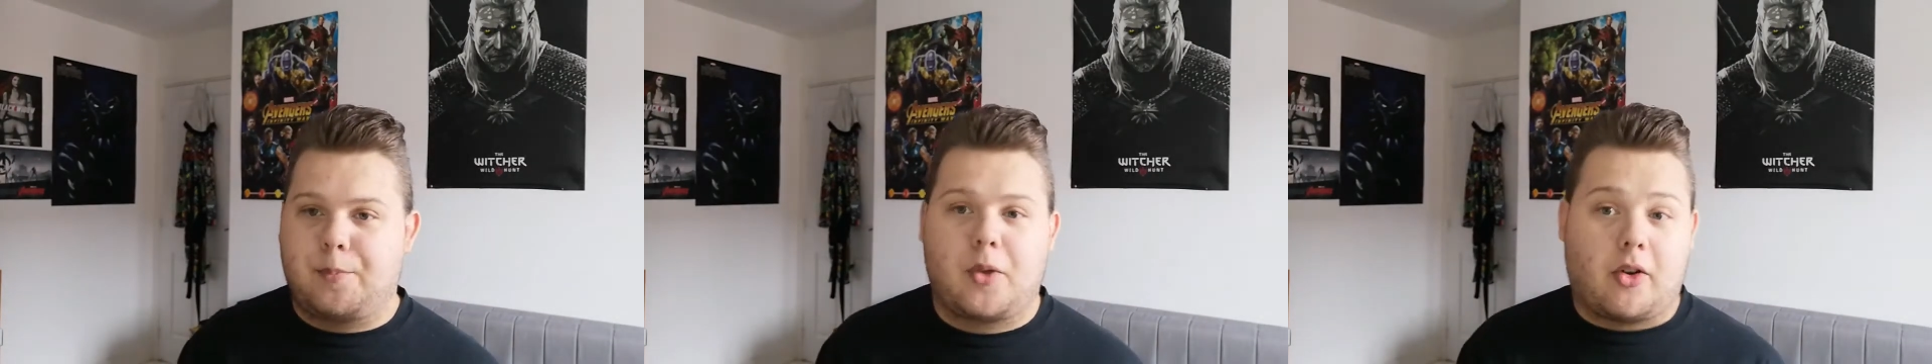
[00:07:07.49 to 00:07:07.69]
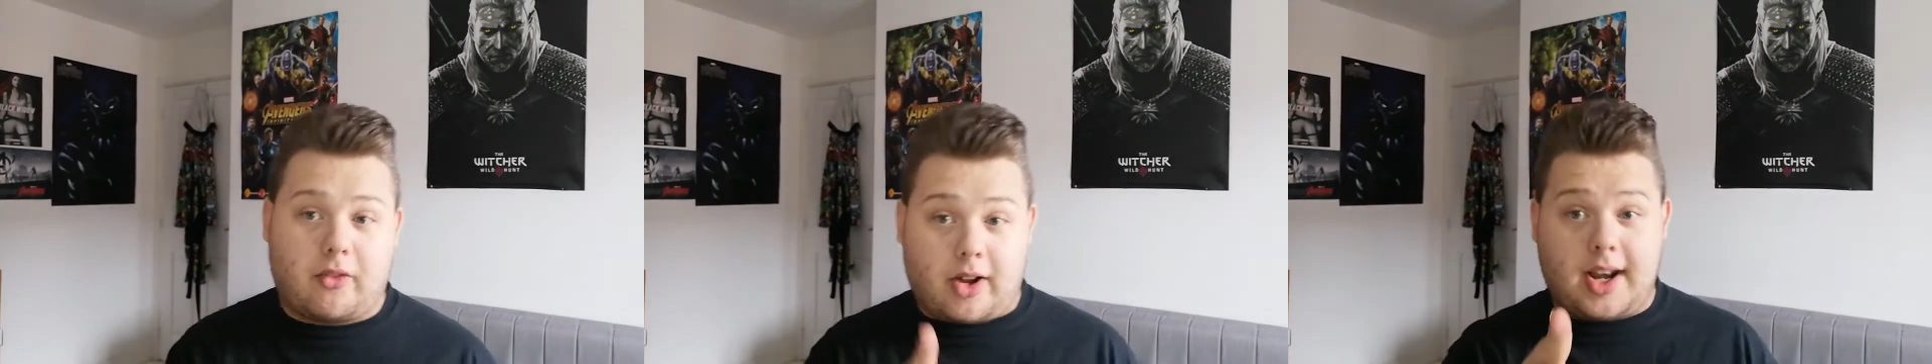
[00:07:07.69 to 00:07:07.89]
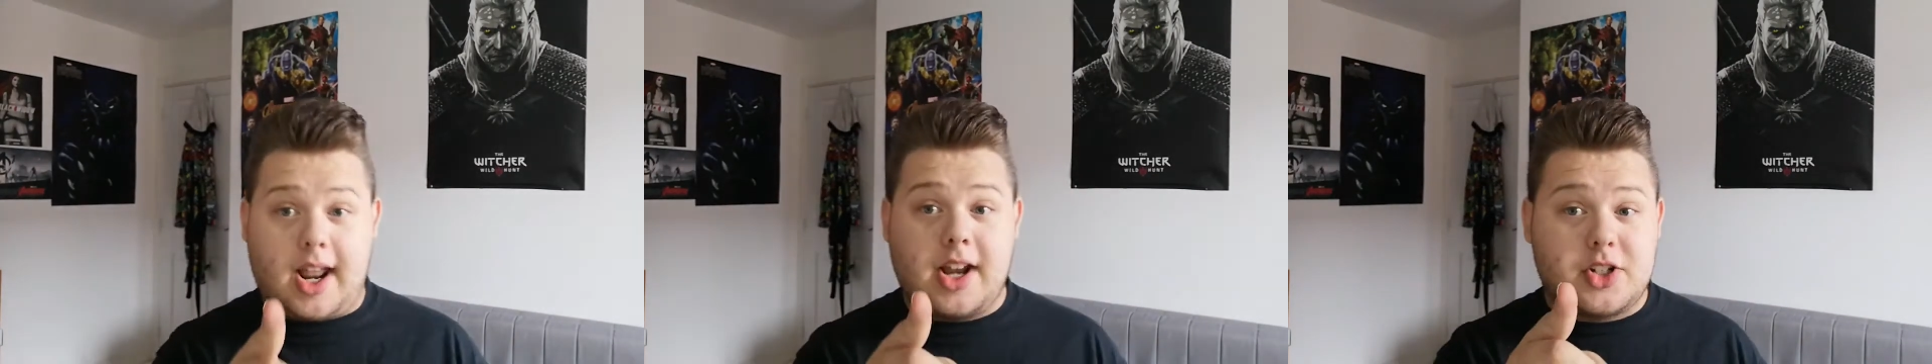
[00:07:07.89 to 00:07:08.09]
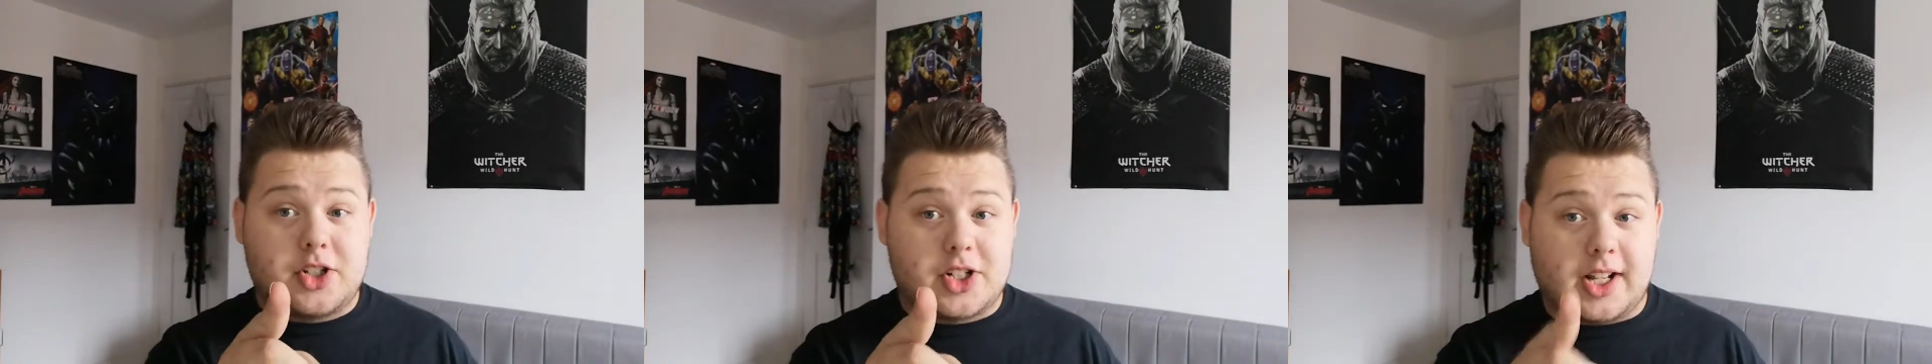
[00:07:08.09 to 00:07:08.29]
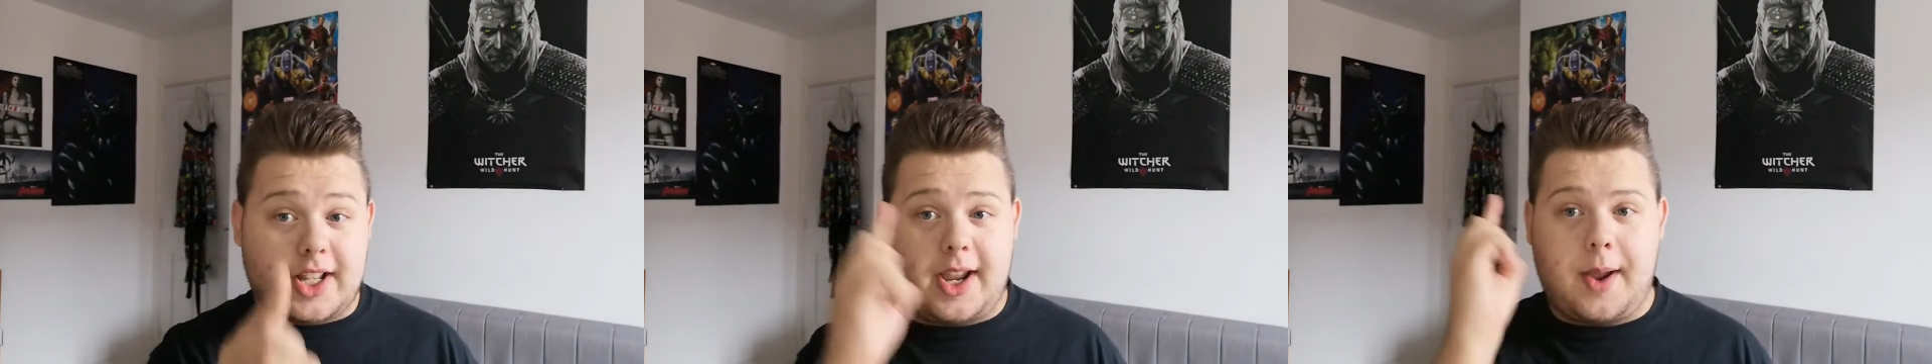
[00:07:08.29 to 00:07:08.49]
Not
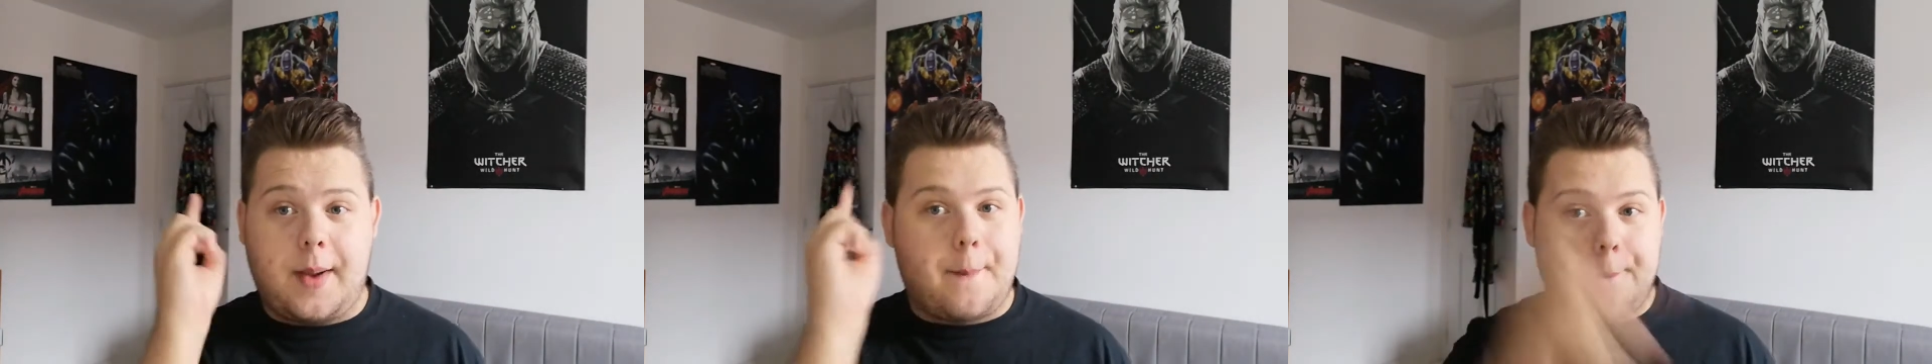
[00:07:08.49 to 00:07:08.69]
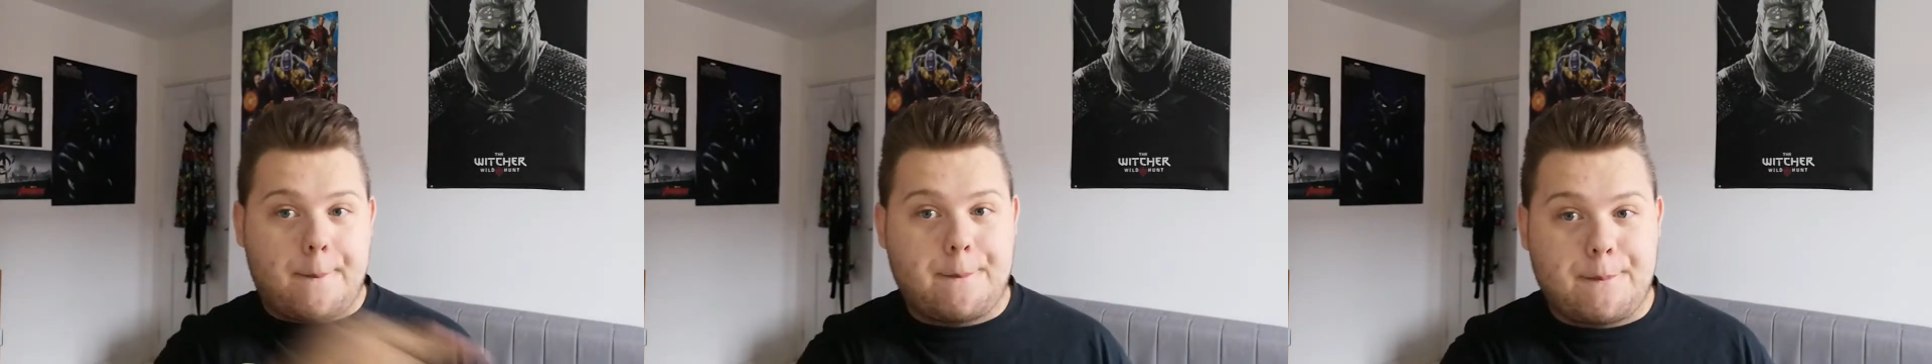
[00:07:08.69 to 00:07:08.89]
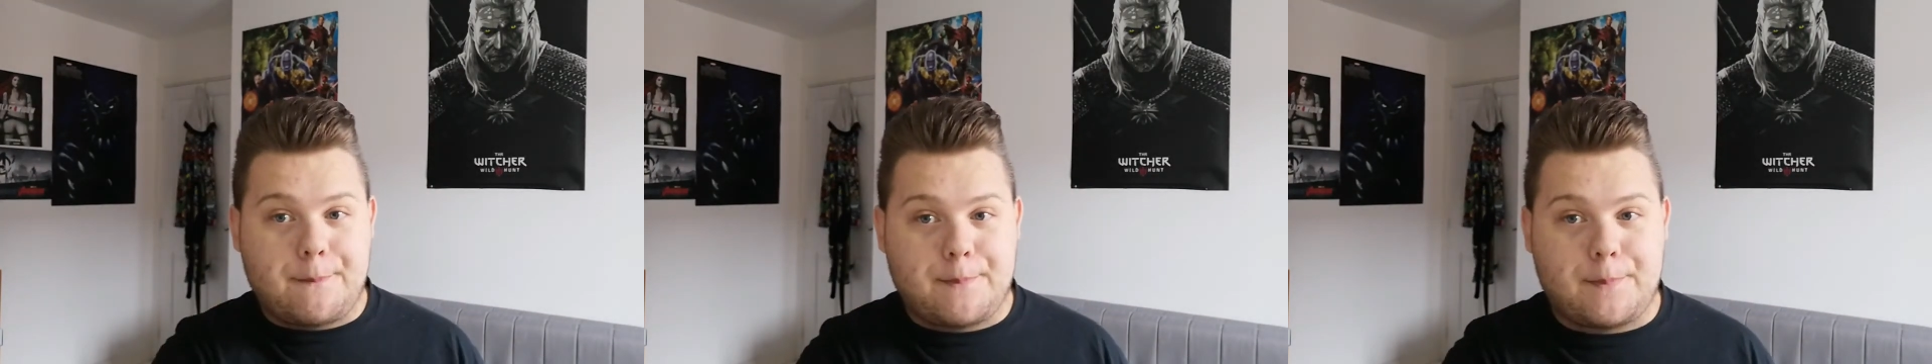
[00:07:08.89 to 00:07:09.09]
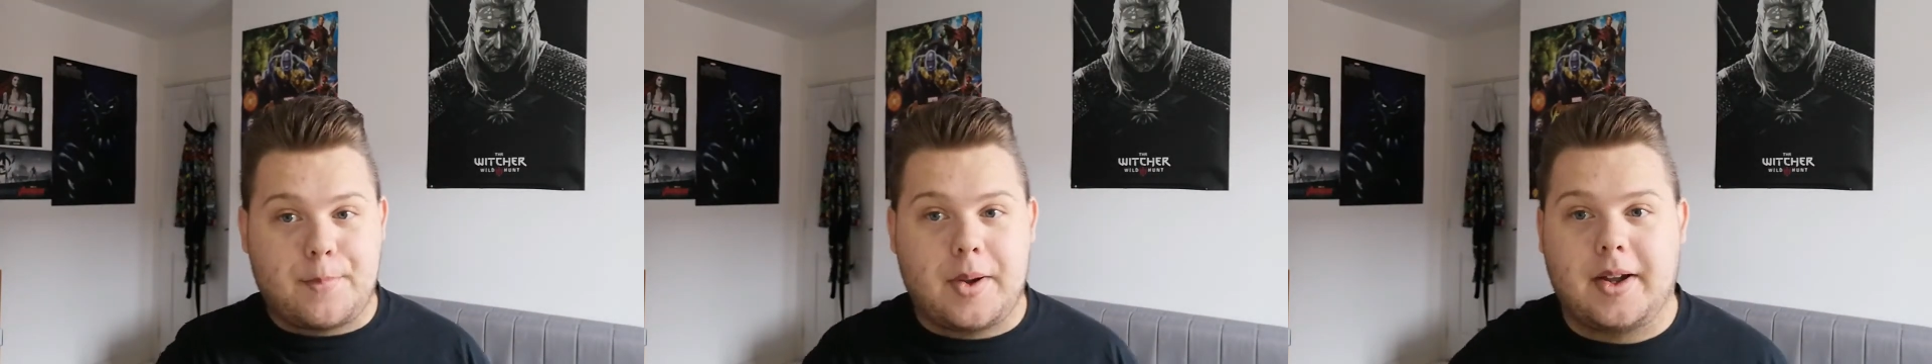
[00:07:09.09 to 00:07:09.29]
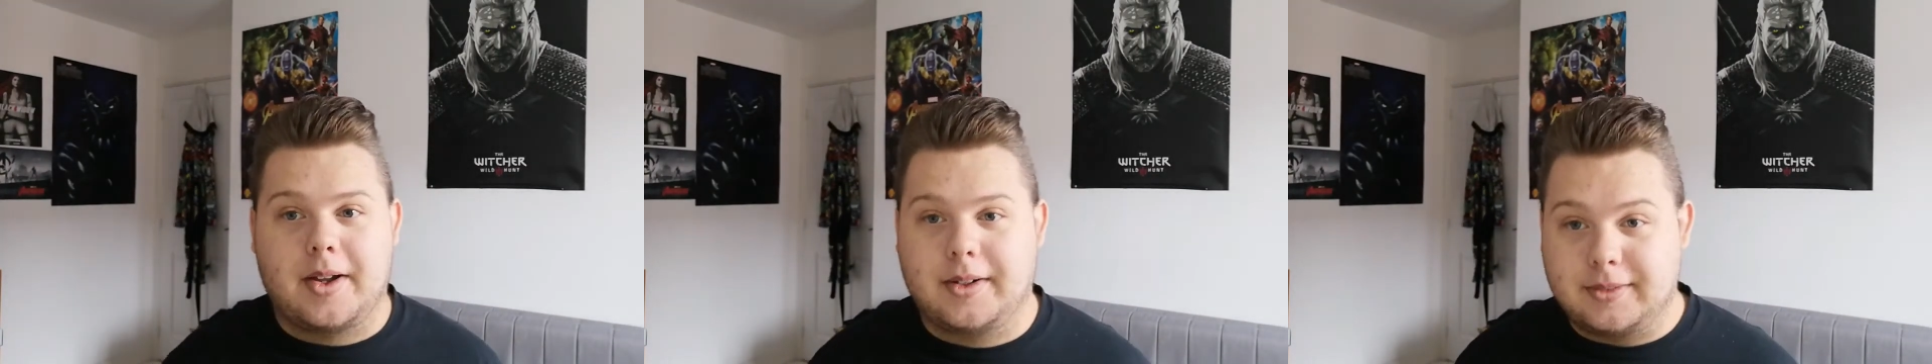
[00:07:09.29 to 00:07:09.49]
financially,
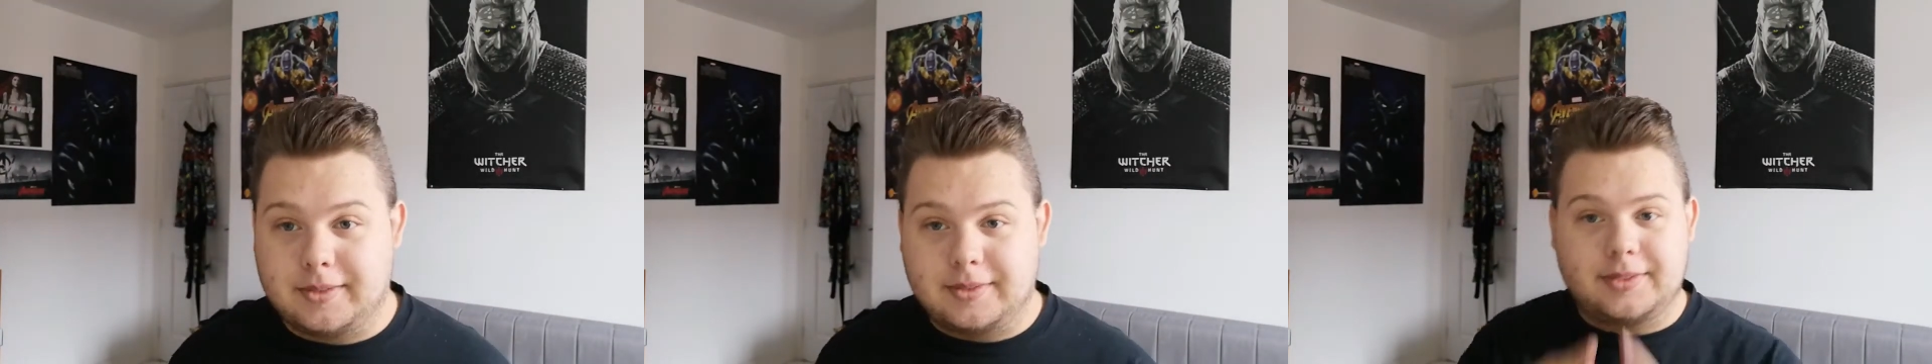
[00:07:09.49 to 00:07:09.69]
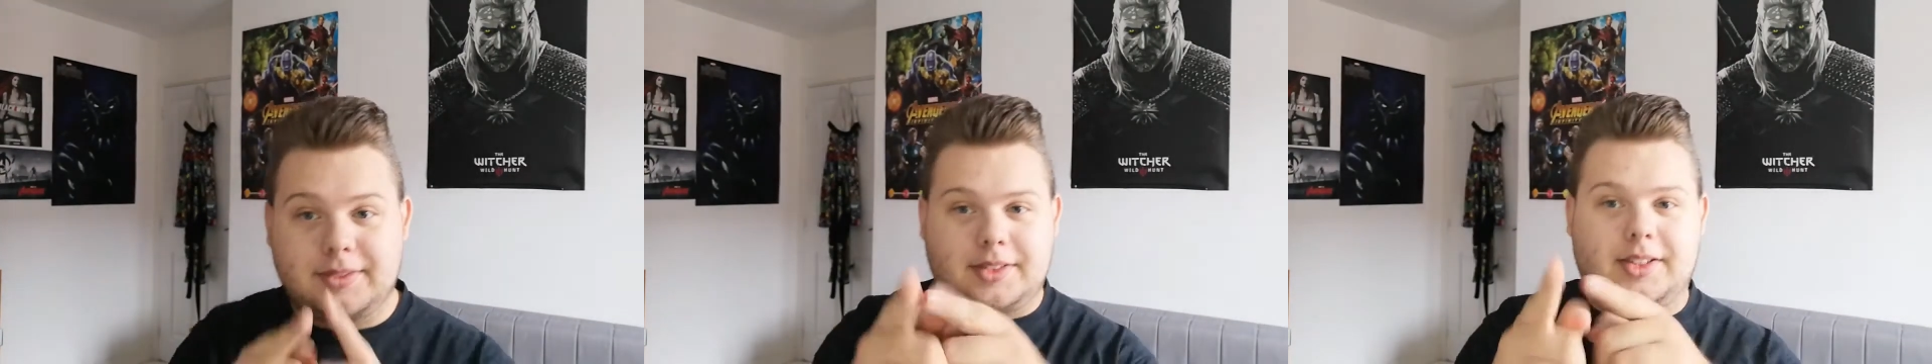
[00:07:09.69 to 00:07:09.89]
but